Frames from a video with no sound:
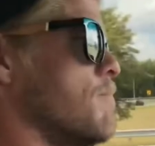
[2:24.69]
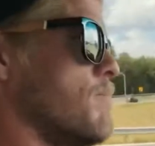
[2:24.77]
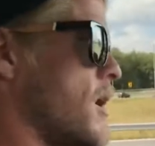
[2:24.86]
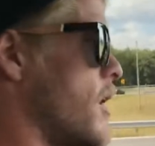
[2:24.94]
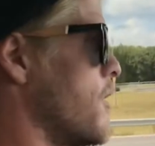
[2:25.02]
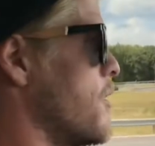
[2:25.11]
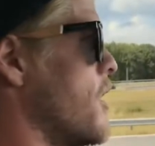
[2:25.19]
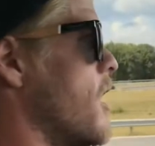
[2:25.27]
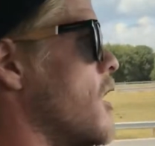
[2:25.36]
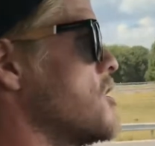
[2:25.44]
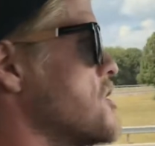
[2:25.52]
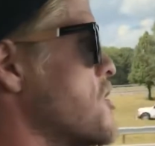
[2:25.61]
My other
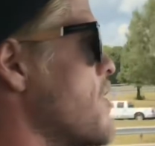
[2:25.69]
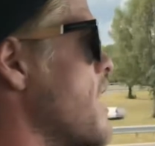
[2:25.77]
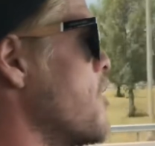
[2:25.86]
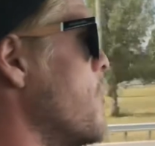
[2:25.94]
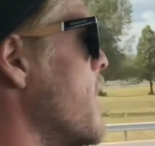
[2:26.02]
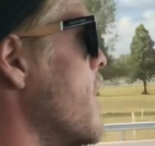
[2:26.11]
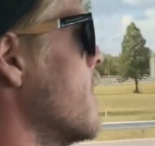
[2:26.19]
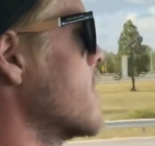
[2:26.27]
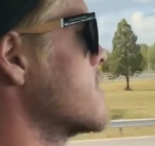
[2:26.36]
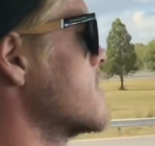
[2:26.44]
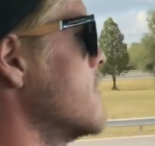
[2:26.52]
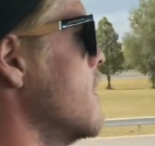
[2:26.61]
Dodge, it's a rattle
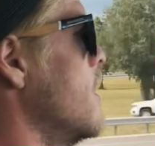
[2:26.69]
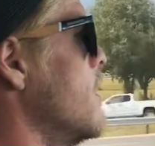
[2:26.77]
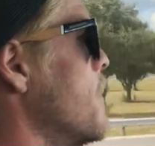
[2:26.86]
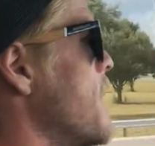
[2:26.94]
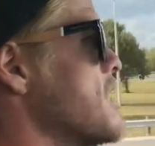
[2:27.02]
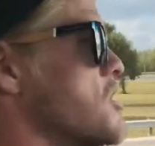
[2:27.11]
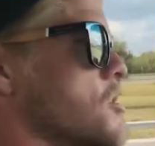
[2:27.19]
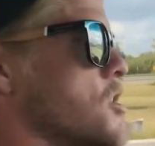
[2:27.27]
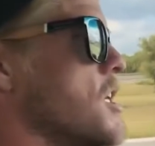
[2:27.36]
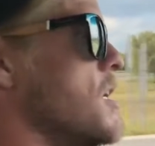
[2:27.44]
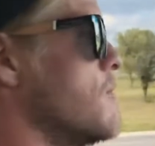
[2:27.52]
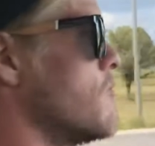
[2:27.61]
box. Ashton
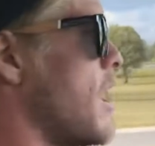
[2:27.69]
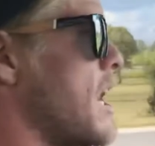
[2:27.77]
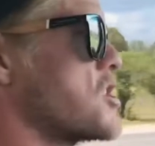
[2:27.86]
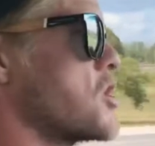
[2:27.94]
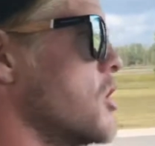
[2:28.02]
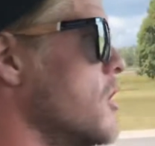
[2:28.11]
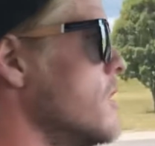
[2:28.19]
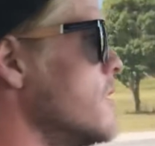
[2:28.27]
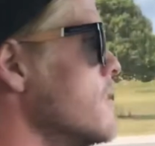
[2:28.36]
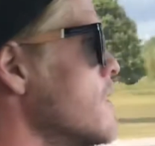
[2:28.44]
Jeep rides good,